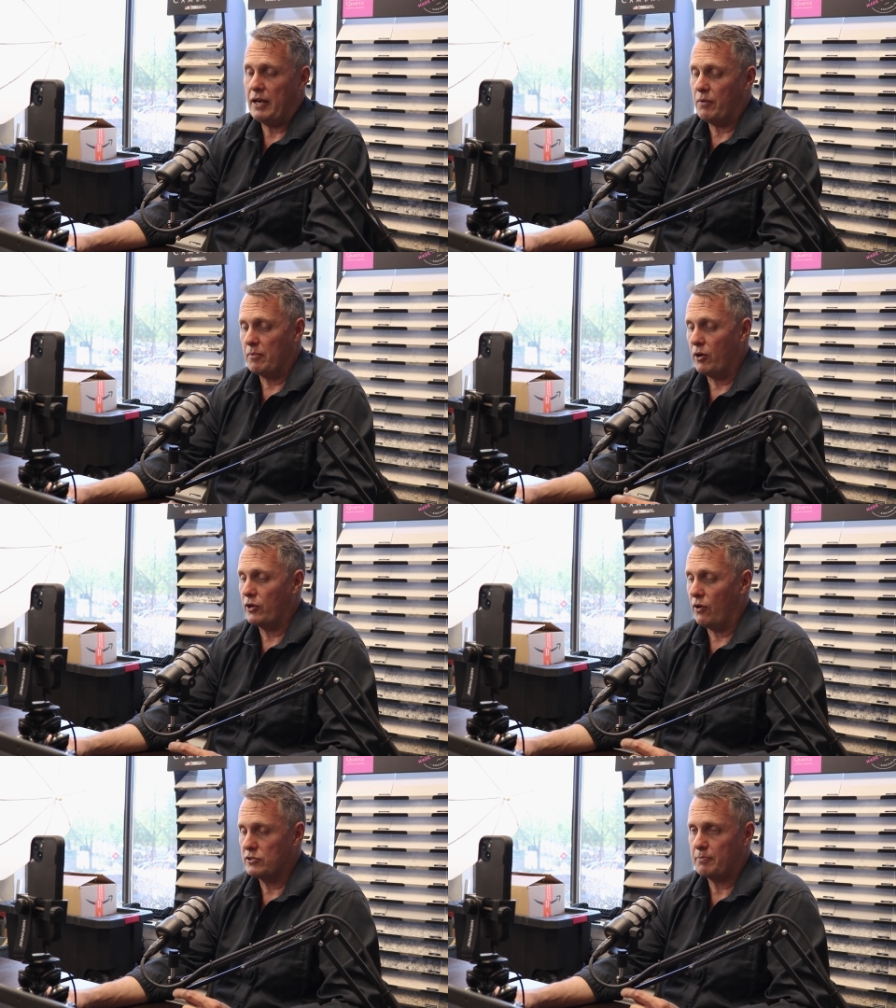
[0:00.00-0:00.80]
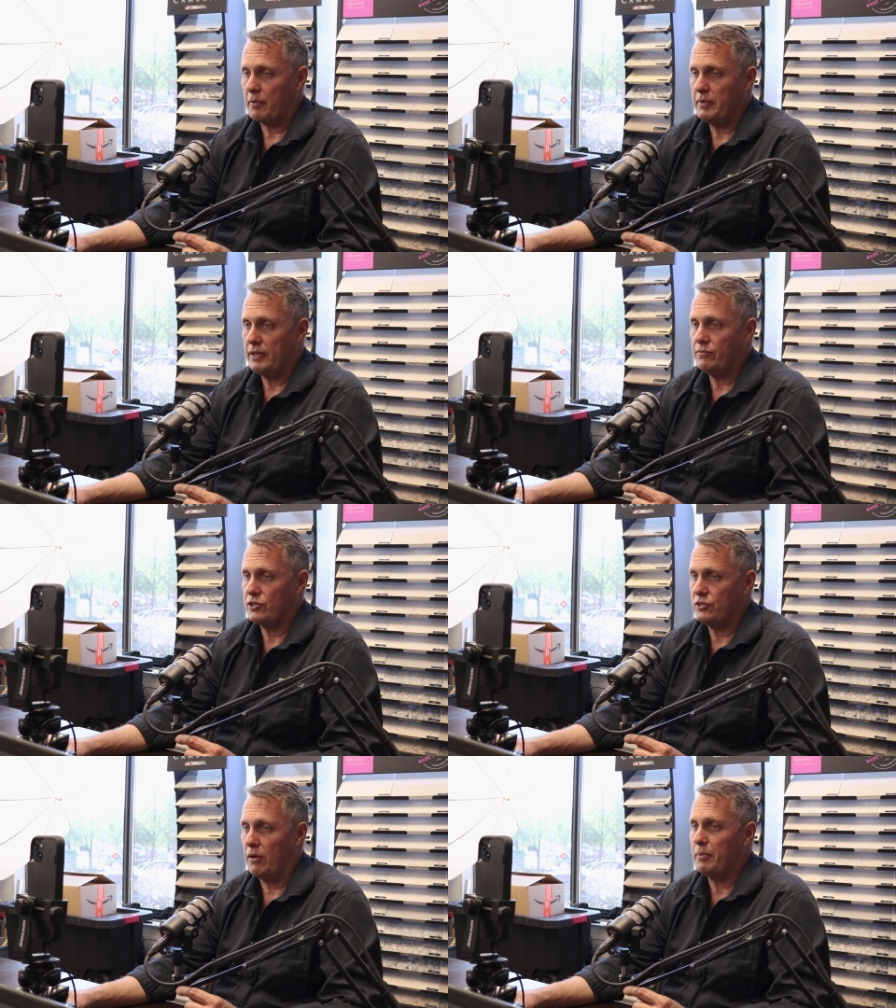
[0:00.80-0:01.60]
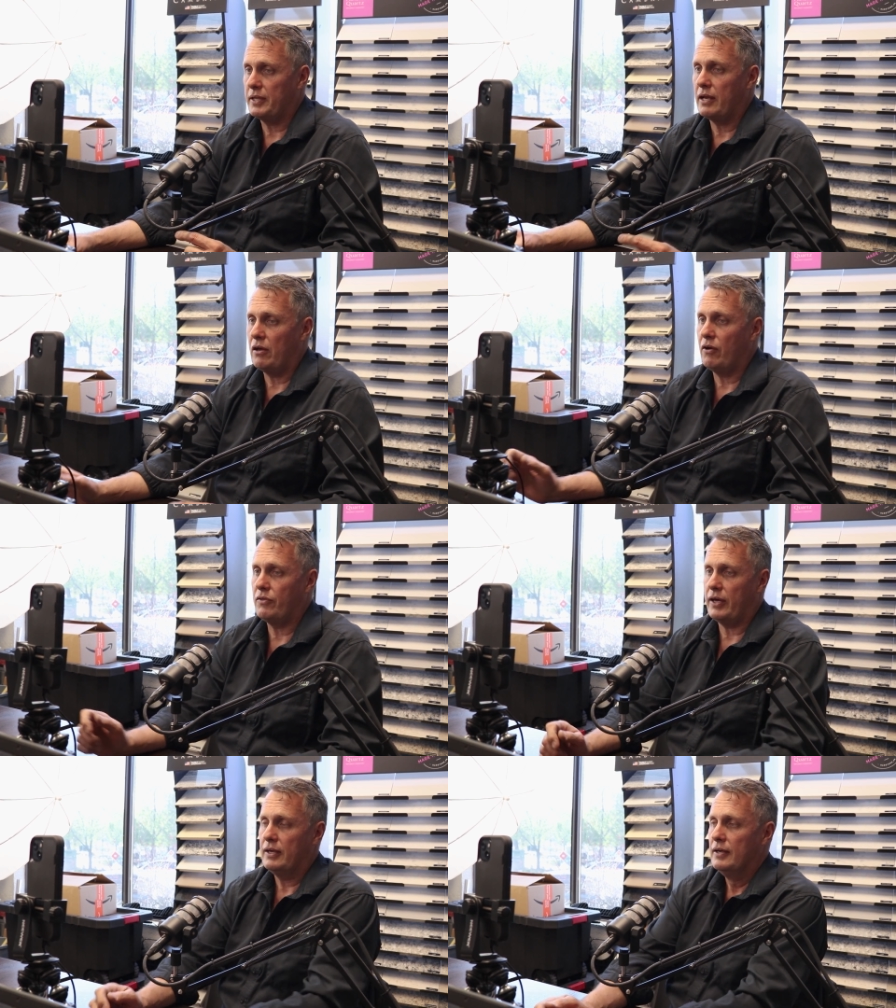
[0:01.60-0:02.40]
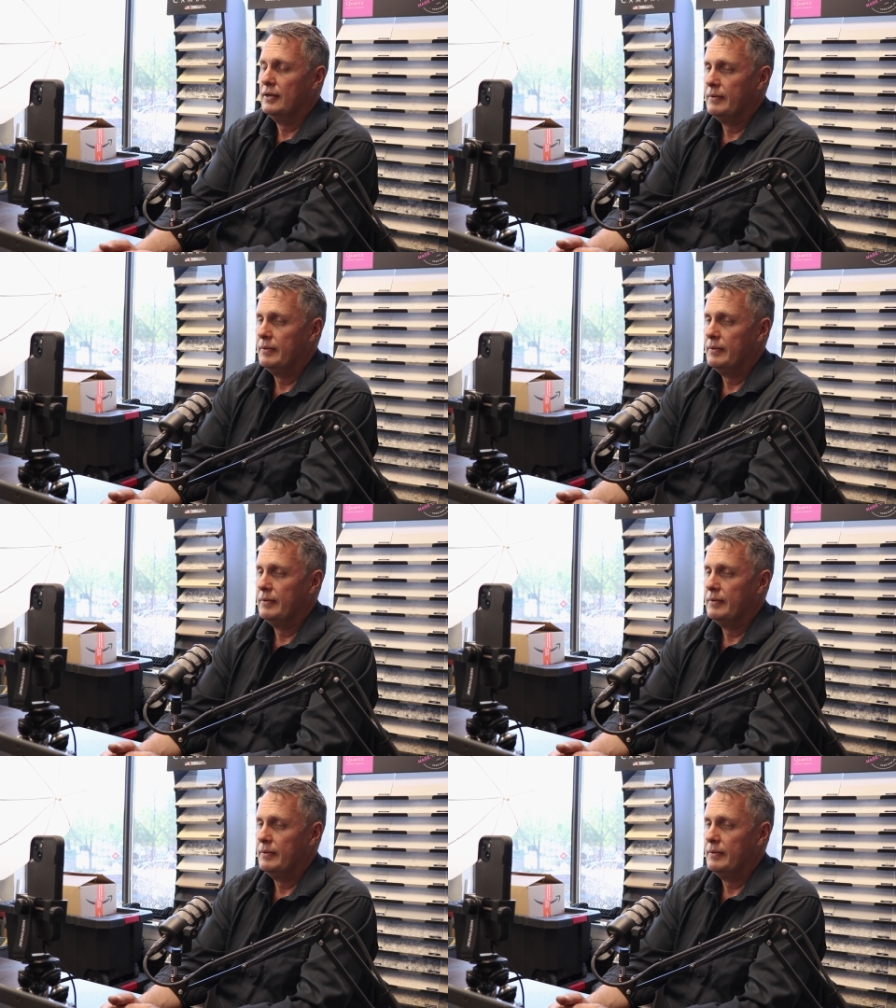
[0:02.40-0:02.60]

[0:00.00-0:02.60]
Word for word: Any one of my guys will probably give you a shot, but they know that